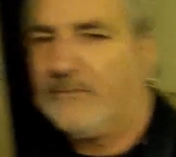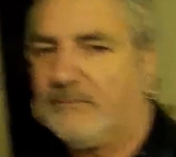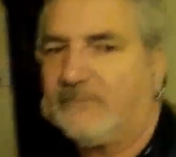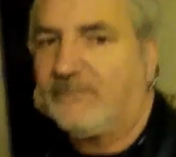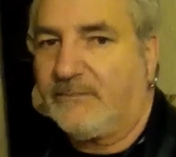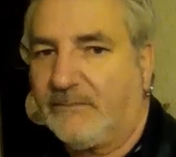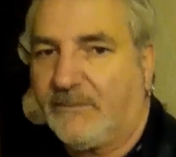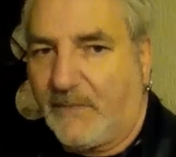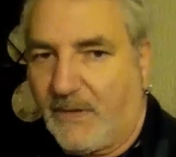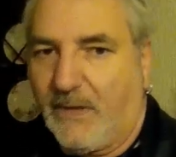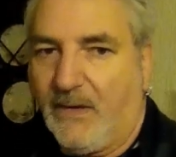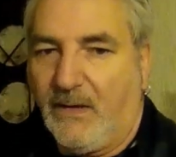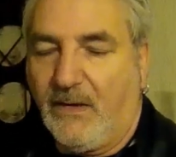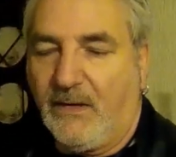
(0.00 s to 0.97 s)
You explain
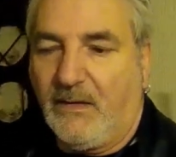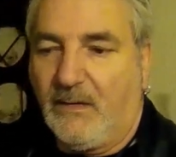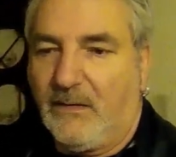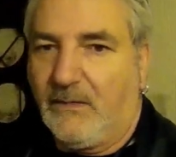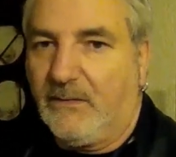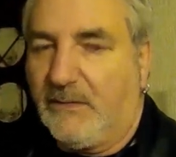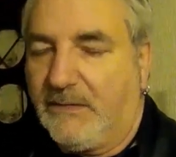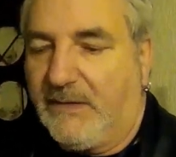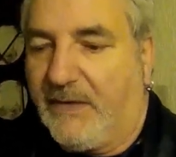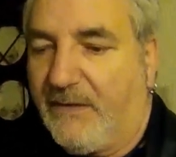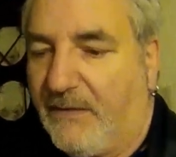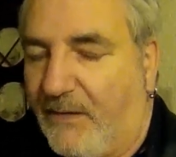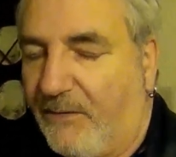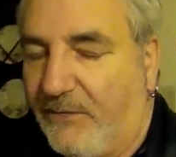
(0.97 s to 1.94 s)
it, David.
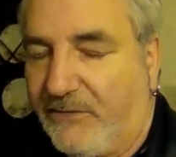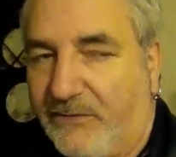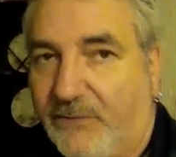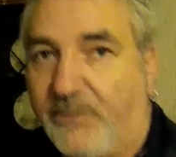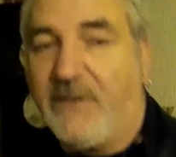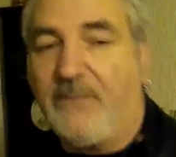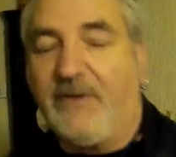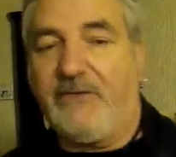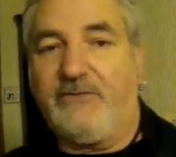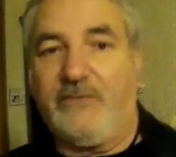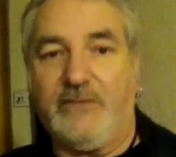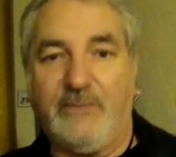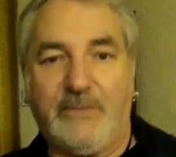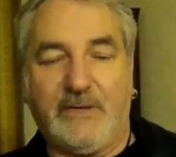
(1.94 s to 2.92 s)
Yeah, I was up in the
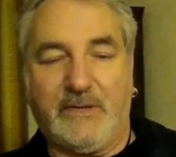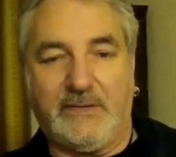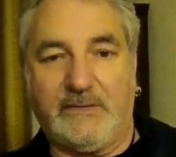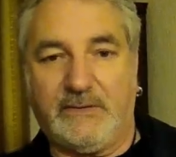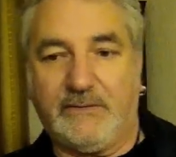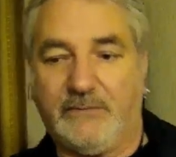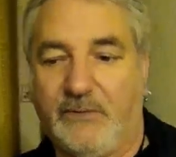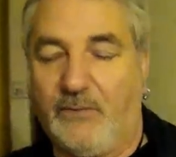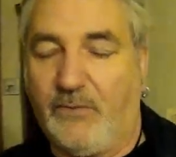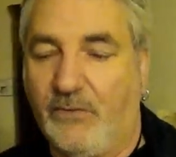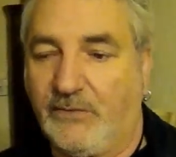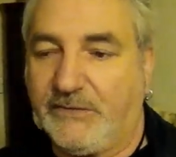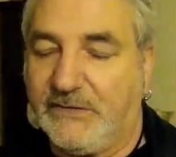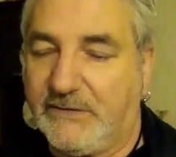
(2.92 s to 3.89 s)
bedroom and we
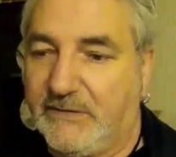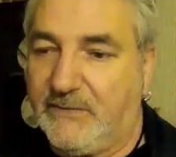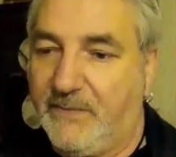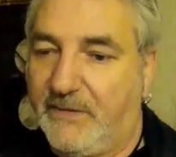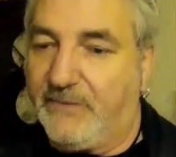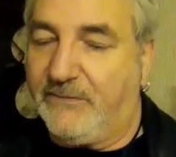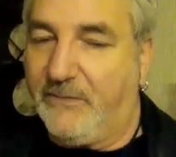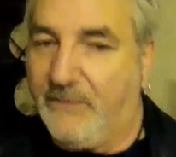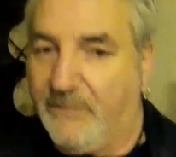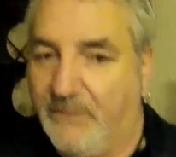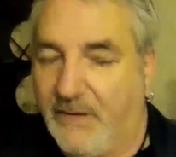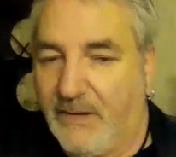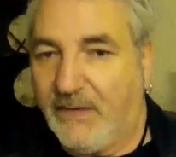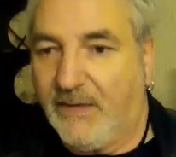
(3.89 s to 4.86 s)
walked into the
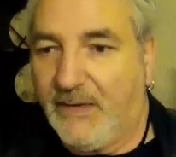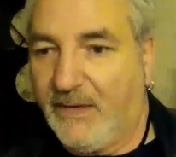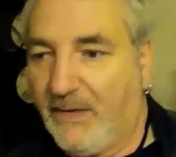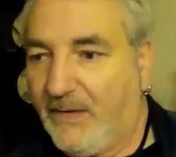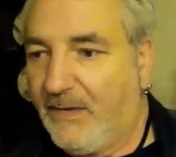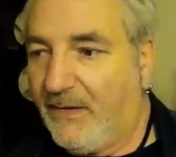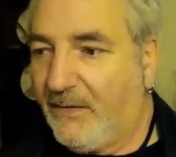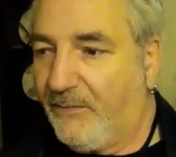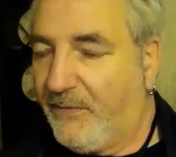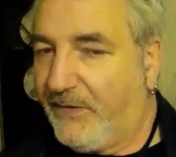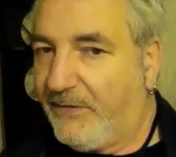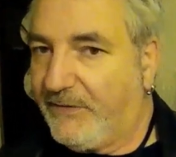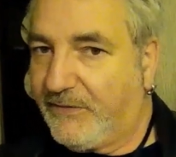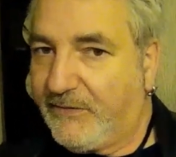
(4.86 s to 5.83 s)
bedroom. We
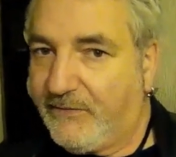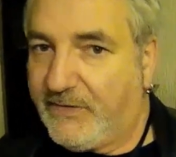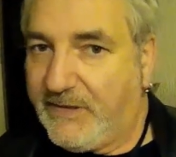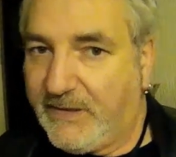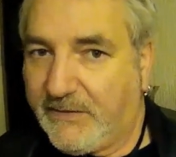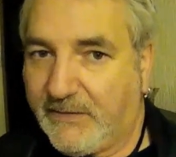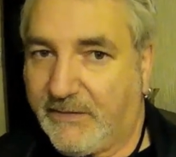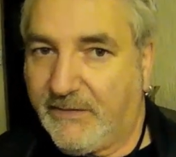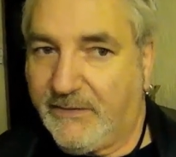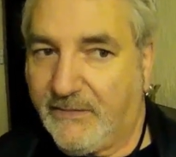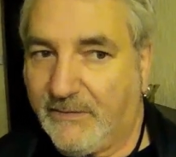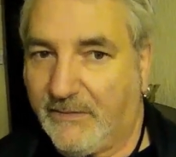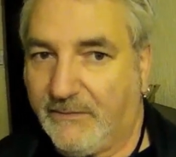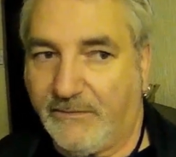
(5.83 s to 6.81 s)
heard the creak
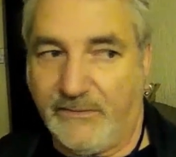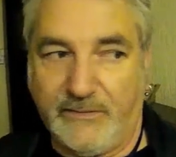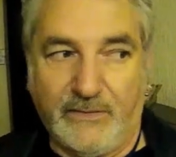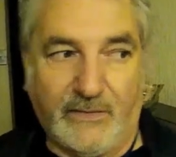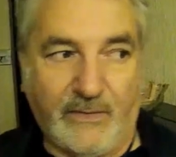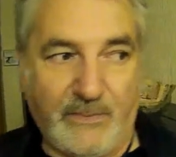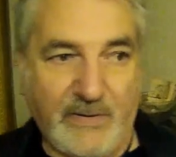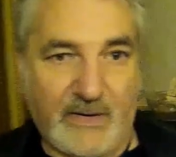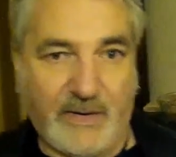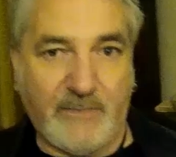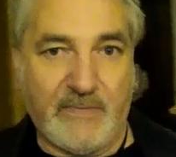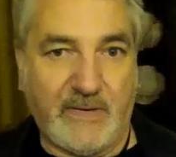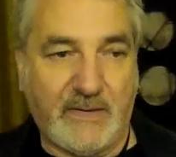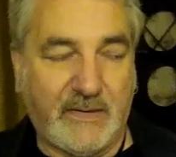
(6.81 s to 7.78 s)
of the door
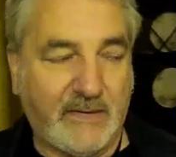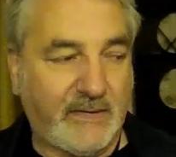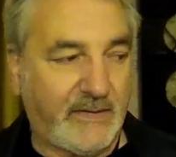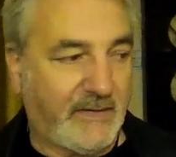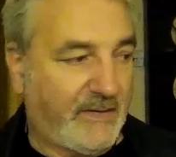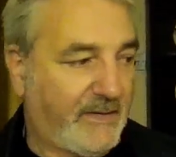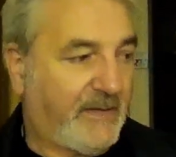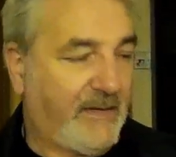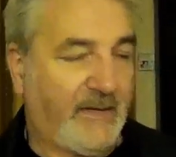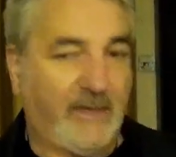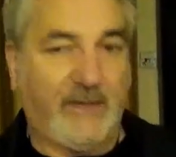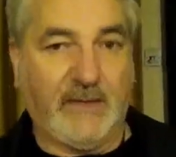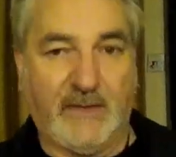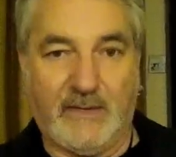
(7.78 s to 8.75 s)
behind me.
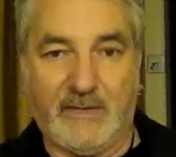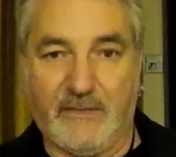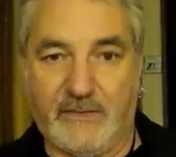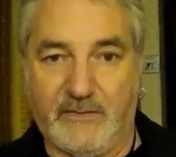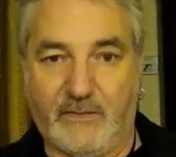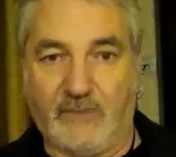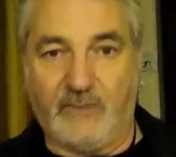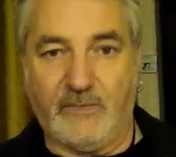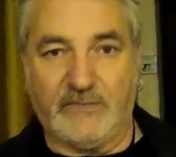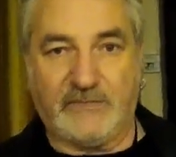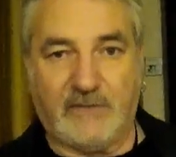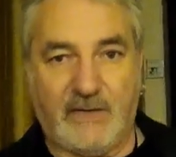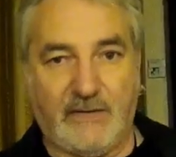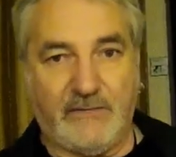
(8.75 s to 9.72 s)
And the door was
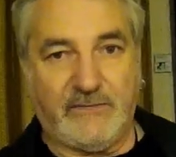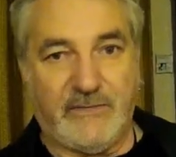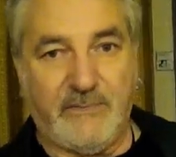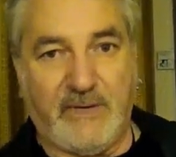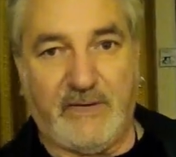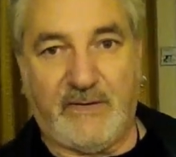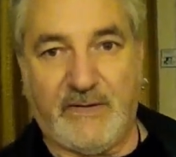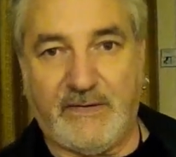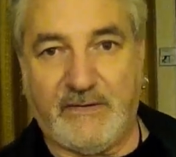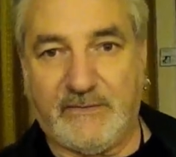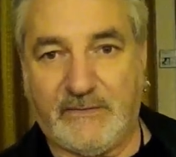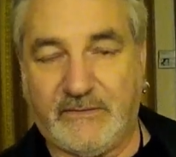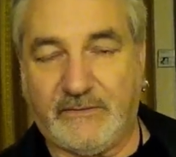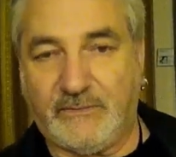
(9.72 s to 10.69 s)
closing behind
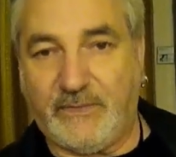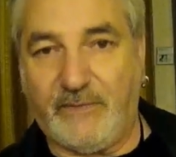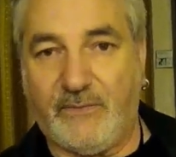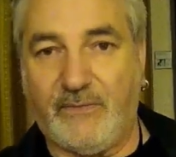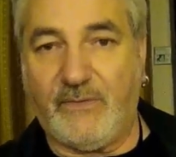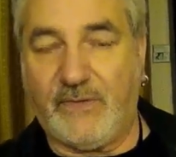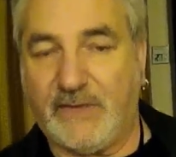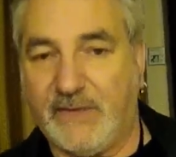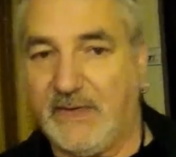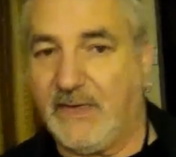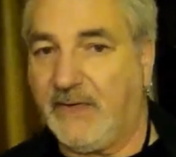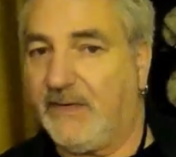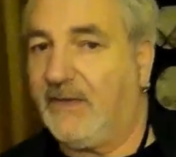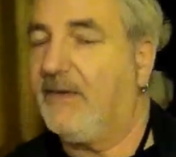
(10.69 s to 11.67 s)
us as we were walking
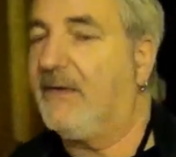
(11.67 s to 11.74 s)
in.